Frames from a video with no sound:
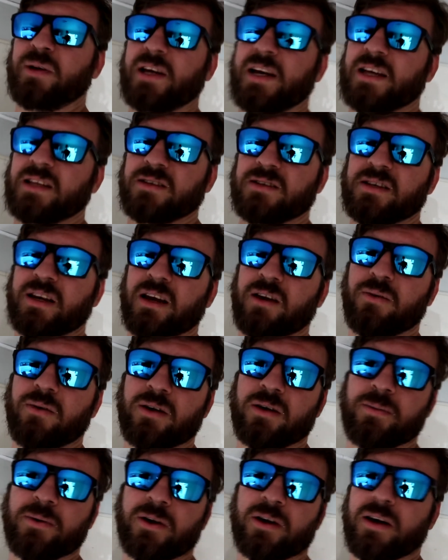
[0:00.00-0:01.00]
really got the second
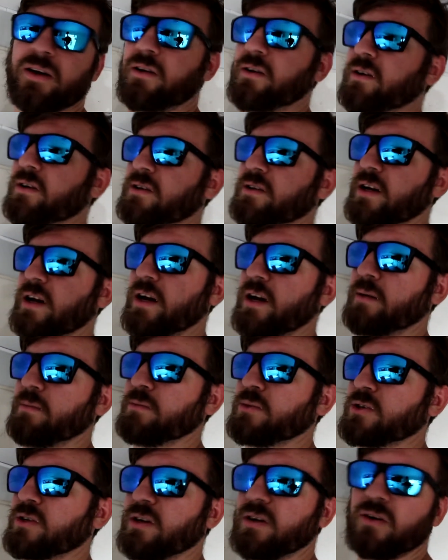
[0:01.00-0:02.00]
one to put down a good
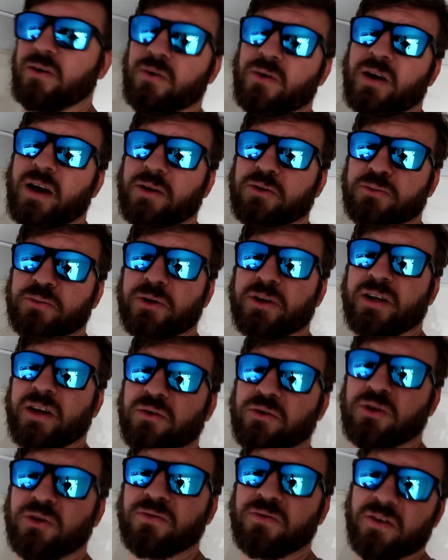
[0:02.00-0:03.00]
time. So I was putting
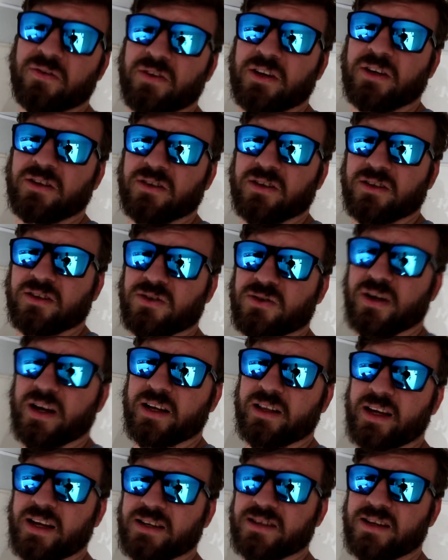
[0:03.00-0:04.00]
down two fifteens on this
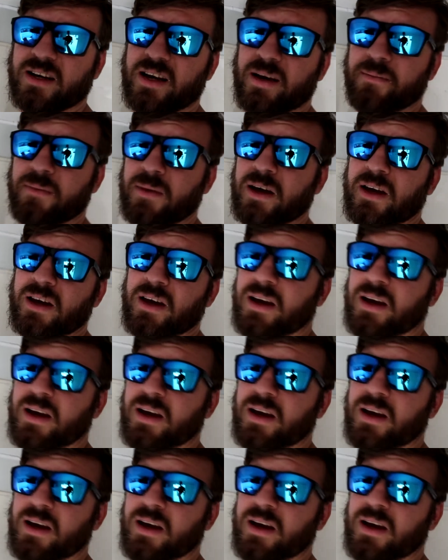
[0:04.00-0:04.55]
track last time.